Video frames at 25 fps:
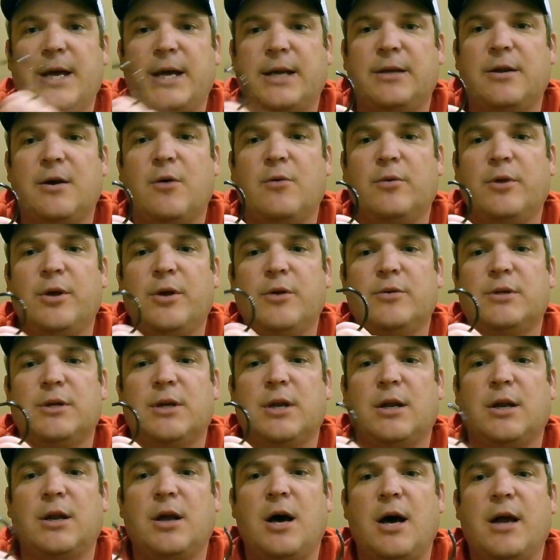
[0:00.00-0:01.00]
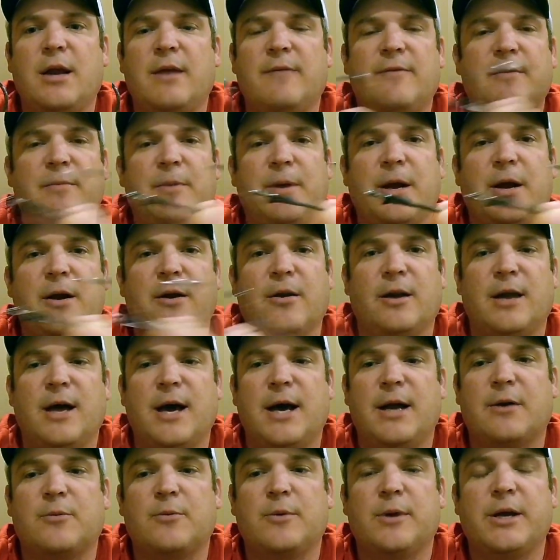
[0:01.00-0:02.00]
I don't use it a lot if I'm
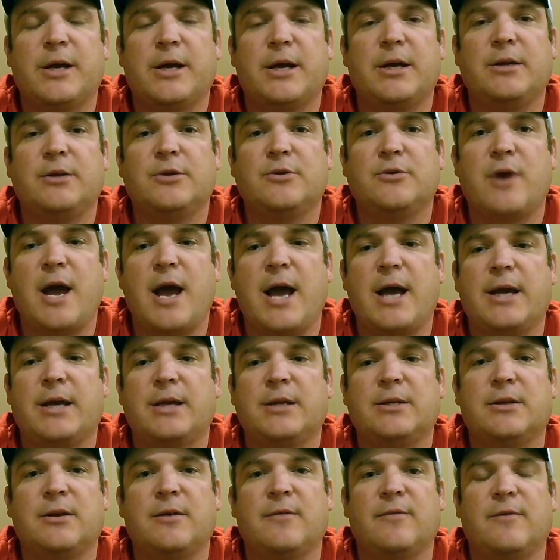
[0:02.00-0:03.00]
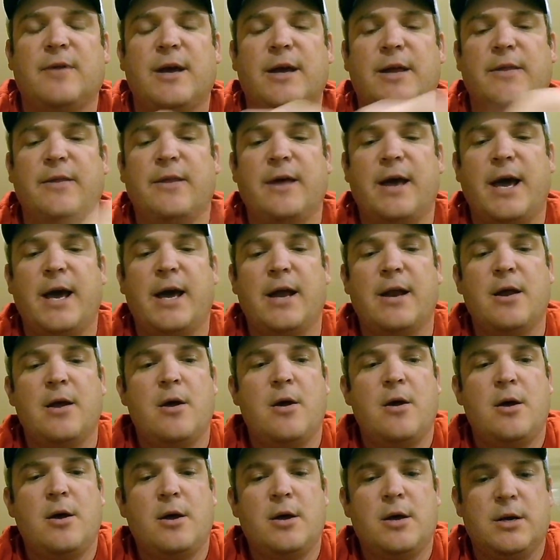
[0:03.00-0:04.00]
Carolina rigging, dragging, stuff like that.
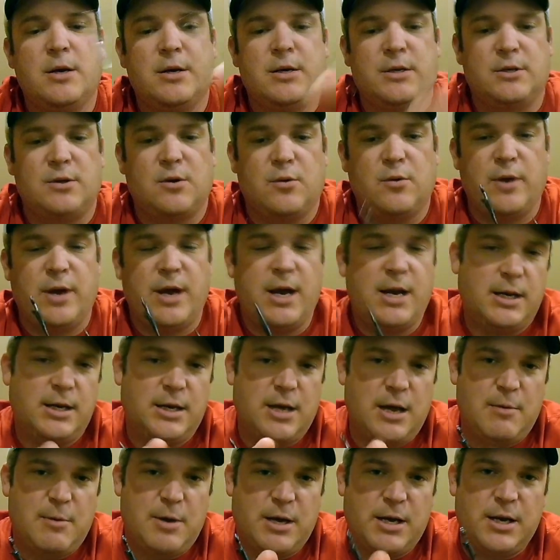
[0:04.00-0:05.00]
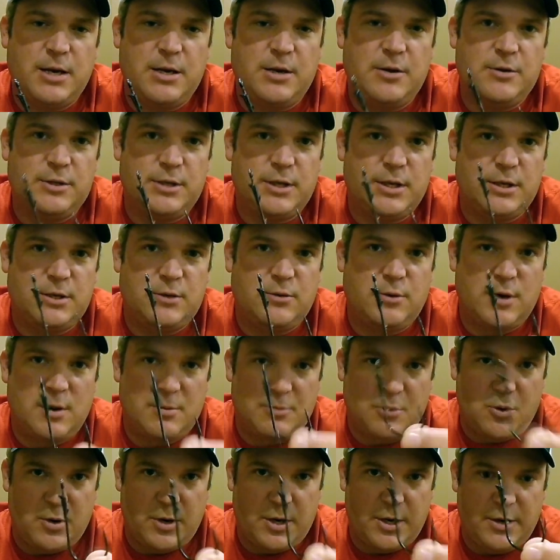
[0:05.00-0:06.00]
So anytime I can use this one,
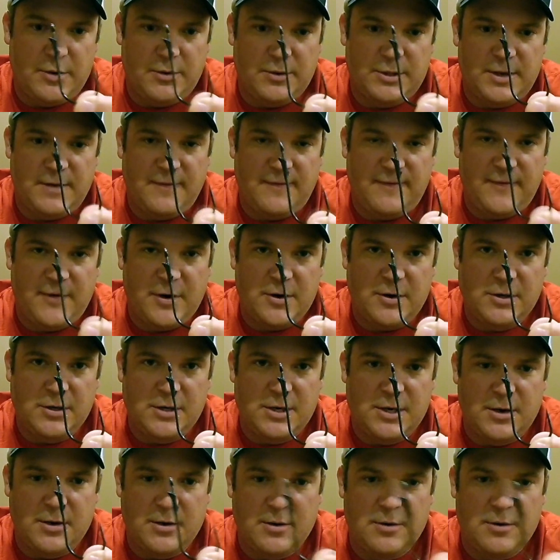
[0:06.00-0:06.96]
I'm going to use it first.